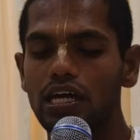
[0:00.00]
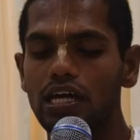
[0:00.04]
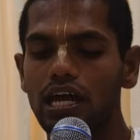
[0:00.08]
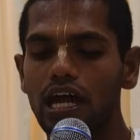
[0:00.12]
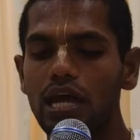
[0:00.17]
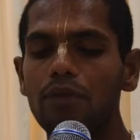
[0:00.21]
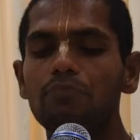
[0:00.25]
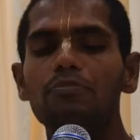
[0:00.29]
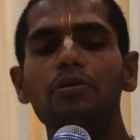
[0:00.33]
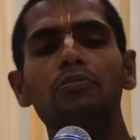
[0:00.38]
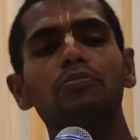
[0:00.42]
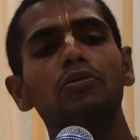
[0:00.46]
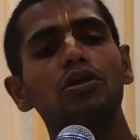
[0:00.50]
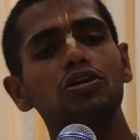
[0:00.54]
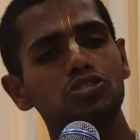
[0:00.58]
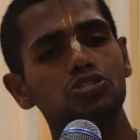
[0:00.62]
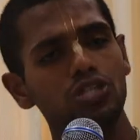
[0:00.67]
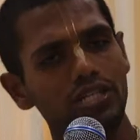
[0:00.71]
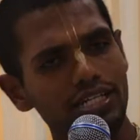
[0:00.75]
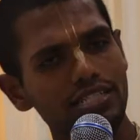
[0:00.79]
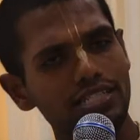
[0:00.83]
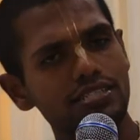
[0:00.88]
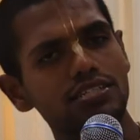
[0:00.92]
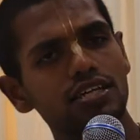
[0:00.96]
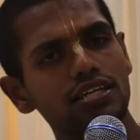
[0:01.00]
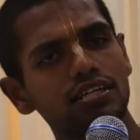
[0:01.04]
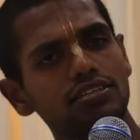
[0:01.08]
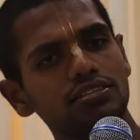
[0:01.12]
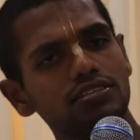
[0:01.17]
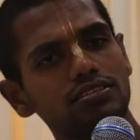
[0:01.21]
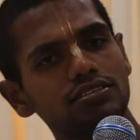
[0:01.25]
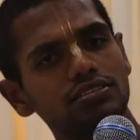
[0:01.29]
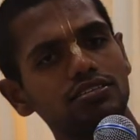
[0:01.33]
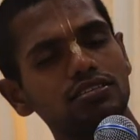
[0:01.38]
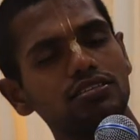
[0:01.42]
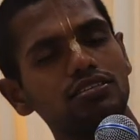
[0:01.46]
And people also
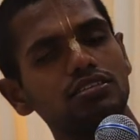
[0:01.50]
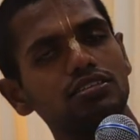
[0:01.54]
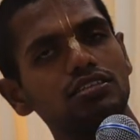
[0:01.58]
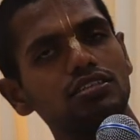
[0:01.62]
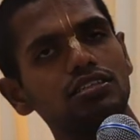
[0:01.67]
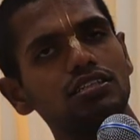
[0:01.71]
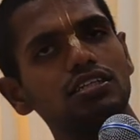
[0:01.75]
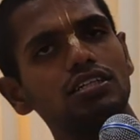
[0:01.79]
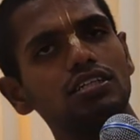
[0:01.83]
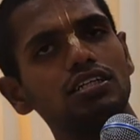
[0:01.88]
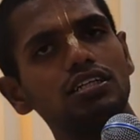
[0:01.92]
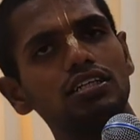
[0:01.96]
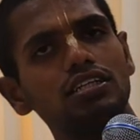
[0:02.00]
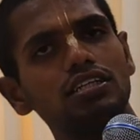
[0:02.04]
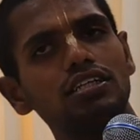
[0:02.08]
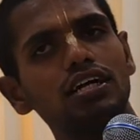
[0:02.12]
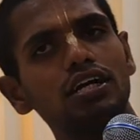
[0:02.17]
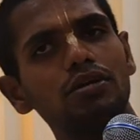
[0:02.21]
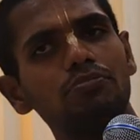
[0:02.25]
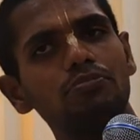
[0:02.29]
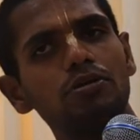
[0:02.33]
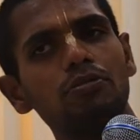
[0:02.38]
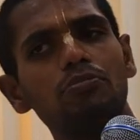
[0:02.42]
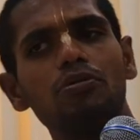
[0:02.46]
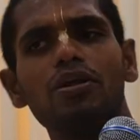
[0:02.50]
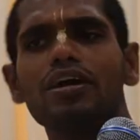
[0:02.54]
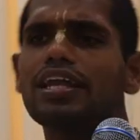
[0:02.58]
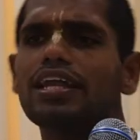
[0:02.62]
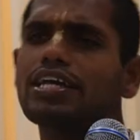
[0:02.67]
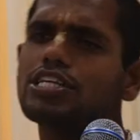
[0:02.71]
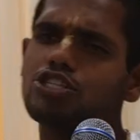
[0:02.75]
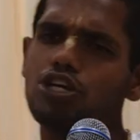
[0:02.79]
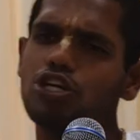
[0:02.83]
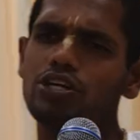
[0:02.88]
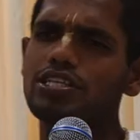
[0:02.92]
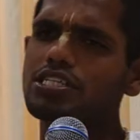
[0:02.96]
understand that people are
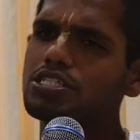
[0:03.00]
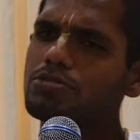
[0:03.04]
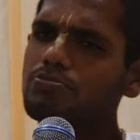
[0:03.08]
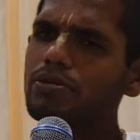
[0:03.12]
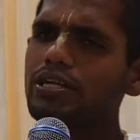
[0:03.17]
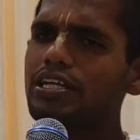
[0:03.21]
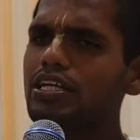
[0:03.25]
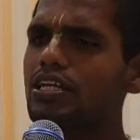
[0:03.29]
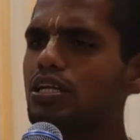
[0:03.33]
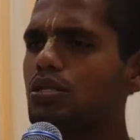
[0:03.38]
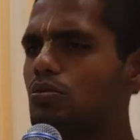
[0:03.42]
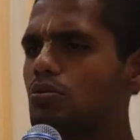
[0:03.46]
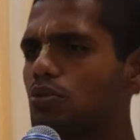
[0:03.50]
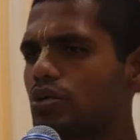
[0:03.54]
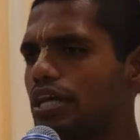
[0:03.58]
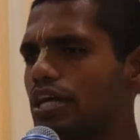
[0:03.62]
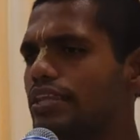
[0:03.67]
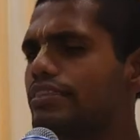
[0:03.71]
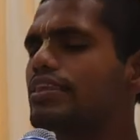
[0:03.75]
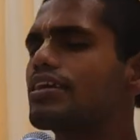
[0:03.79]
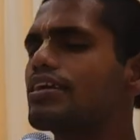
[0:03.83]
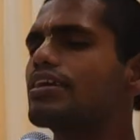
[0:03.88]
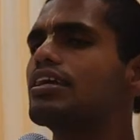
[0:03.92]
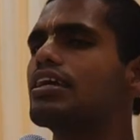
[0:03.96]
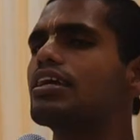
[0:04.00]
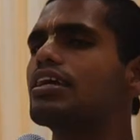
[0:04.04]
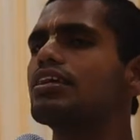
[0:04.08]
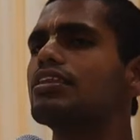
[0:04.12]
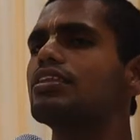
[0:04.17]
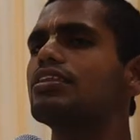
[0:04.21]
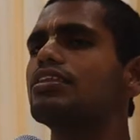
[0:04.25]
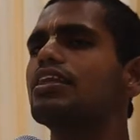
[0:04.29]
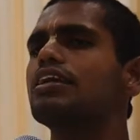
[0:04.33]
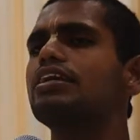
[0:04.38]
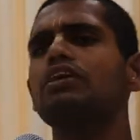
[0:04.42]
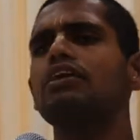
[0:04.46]
enjoying this material world and
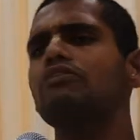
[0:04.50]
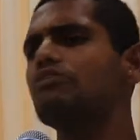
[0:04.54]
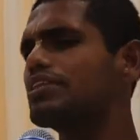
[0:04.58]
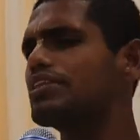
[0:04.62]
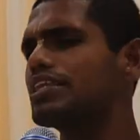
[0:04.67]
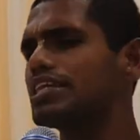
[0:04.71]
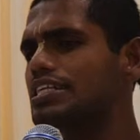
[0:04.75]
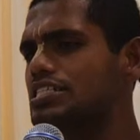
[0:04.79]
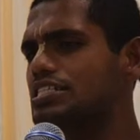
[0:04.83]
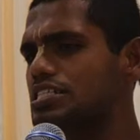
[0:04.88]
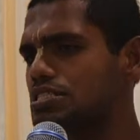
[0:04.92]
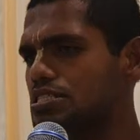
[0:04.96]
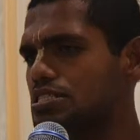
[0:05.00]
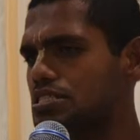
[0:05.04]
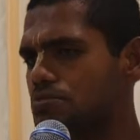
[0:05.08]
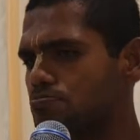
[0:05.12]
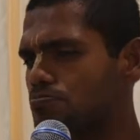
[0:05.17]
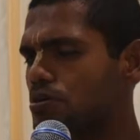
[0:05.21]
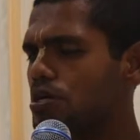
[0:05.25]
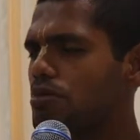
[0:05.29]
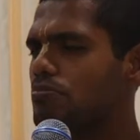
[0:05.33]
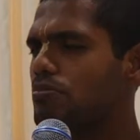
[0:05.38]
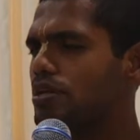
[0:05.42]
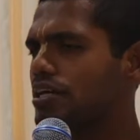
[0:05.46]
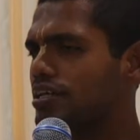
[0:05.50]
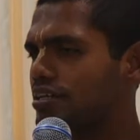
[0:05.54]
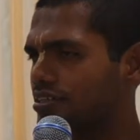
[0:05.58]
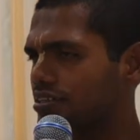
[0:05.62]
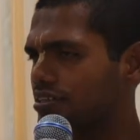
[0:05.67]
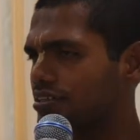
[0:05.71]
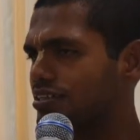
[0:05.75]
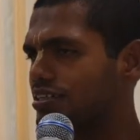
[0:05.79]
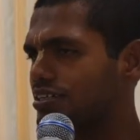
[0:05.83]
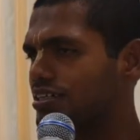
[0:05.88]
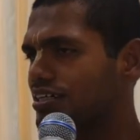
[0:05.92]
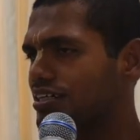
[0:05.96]
thinking that everything is
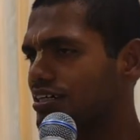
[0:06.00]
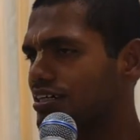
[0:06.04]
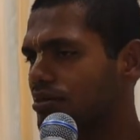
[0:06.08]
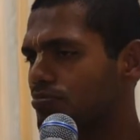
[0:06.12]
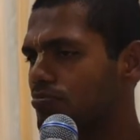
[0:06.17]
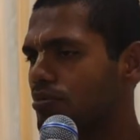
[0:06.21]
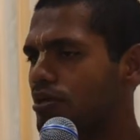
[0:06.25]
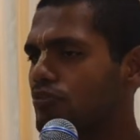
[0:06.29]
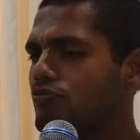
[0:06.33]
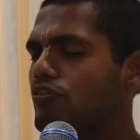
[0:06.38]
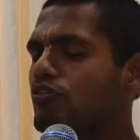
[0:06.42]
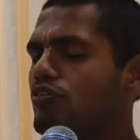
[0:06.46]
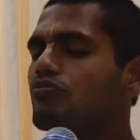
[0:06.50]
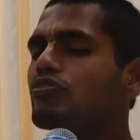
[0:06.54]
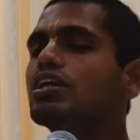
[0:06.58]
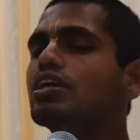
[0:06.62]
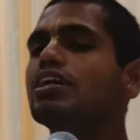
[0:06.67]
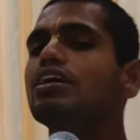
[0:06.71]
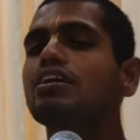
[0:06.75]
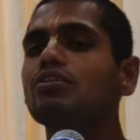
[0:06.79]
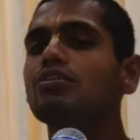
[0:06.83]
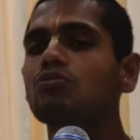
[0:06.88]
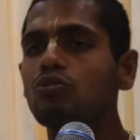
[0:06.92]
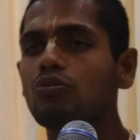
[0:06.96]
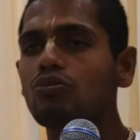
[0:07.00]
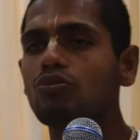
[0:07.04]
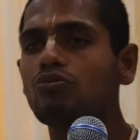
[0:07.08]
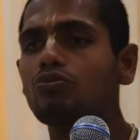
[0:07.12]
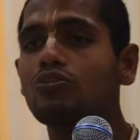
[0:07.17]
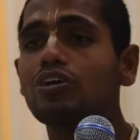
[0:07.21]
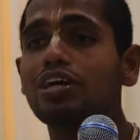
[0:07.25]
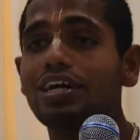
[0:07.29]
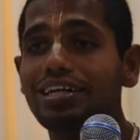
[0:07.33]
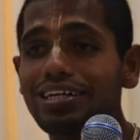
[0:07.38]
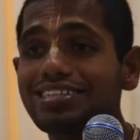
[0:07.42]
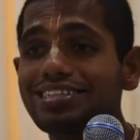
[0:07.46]
permanent. But when we hear,
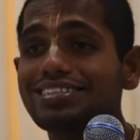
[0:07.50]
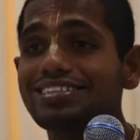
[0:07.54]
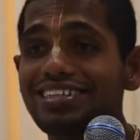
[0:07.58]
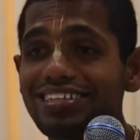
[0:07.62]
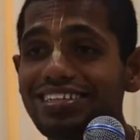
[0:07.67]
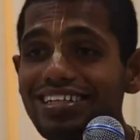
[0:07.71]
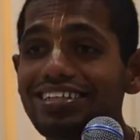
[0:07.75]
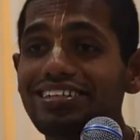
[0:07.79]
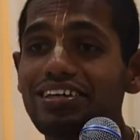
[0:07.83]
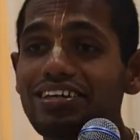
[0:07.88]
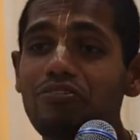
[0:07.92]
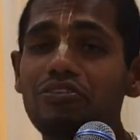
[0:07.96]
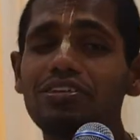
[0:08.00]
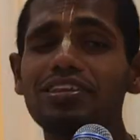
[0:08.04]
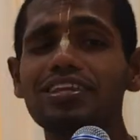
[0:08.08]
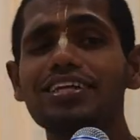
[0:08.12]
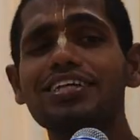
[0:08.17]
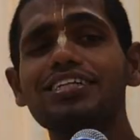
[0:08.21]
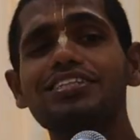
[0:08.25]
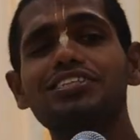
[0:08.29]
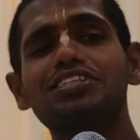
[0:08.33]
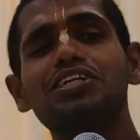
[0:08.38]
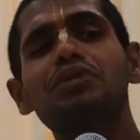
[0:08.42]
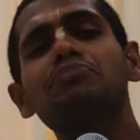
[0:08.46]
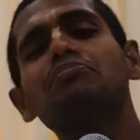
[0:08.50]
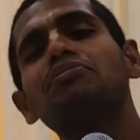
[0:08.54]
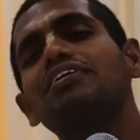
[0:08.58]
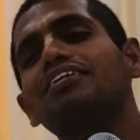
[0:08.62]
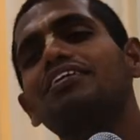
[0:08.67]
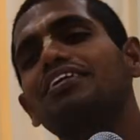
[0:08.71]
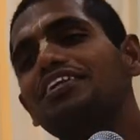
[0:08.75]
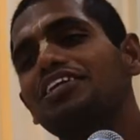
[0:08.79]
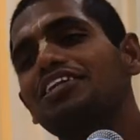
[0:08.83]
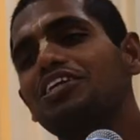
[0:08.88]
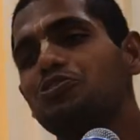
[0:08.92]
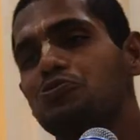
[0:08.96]
we understand that everything is
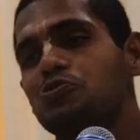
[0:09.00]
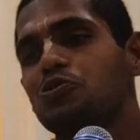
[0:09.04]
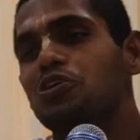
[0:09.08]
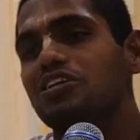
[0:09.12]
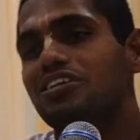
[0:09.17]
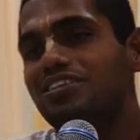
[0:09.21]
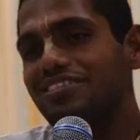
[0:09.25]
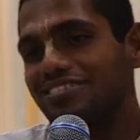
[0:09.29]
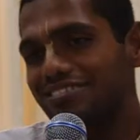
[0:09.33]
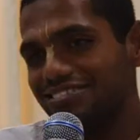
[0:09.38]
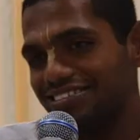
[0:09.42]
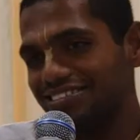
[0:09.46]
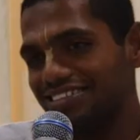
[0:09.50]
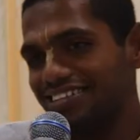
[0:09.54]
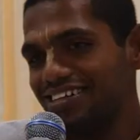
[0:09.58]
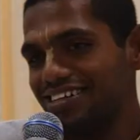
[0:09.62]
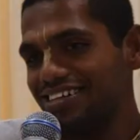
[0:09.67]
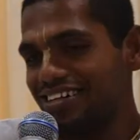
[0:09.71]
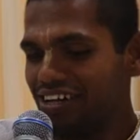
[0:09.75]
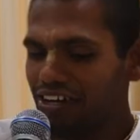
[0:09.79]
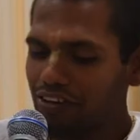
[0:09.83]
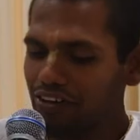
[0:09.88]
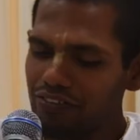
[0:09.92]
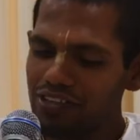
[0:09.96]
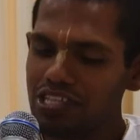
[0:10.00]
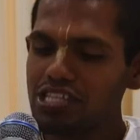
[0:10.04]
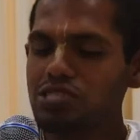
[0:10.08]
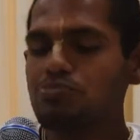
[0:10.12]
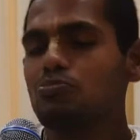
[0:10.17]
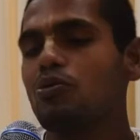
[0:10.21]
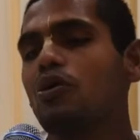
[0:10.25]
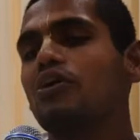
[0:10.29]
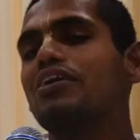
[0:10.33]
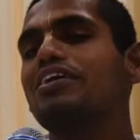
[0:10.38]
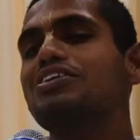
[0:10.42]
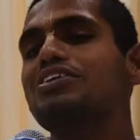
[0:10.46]
temporary in this world. Even this
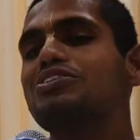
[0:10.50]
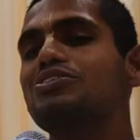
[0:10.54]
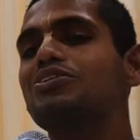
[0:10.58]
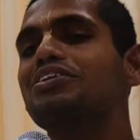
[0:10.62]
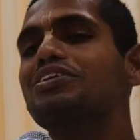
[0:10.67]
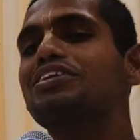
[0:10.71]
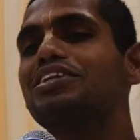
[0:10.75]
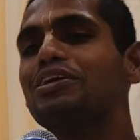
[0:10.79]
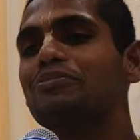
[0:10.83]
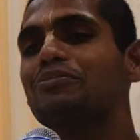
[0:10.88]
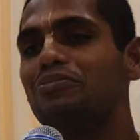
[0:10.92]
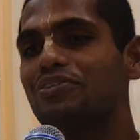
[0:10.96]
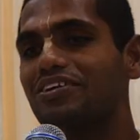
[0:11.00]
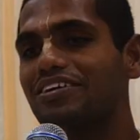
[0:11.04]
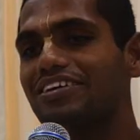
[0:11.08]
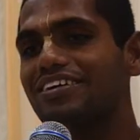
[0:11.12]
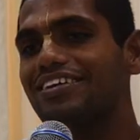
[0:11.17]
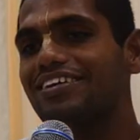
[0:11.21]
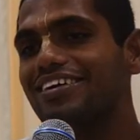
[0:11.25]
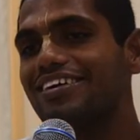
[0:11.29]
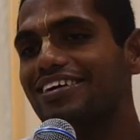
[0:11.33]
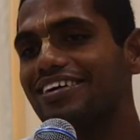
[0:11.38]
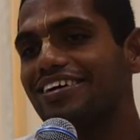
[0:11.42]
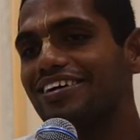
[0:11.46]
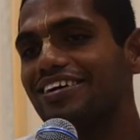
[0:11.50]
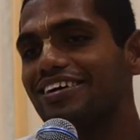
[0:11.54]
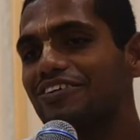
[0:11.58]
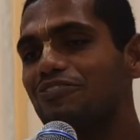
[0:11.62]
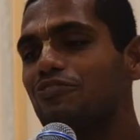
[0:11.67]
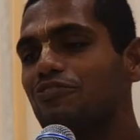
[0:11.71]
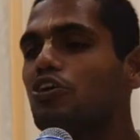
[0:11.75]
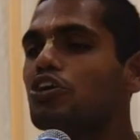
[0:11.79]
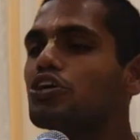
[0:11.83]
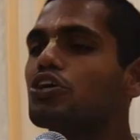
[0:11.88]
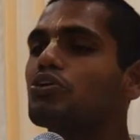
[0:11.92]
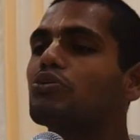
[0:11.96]
body is only temporary.
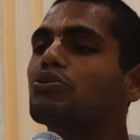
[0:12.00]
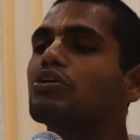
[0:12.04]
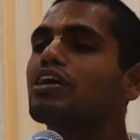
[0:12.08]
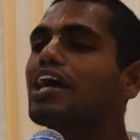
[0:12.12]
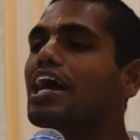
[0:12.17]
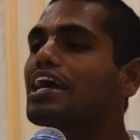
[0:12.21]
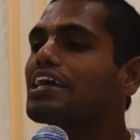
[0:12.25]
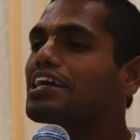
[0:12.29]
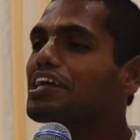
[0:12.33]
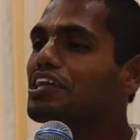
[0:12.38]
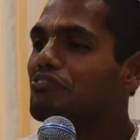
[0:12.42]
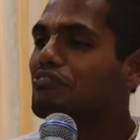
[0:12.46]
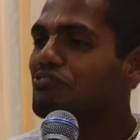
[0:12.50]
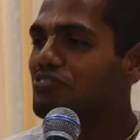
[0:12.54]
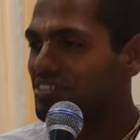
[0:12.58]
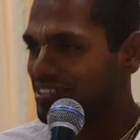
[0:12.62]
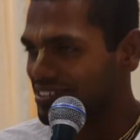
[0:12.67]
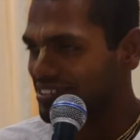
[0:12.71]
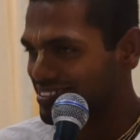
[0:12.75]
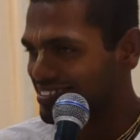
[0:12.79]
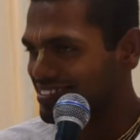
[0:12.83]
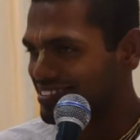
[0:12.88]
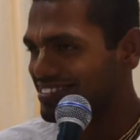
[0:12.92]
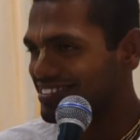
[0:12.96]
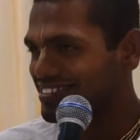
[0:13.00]
What are you hankering for?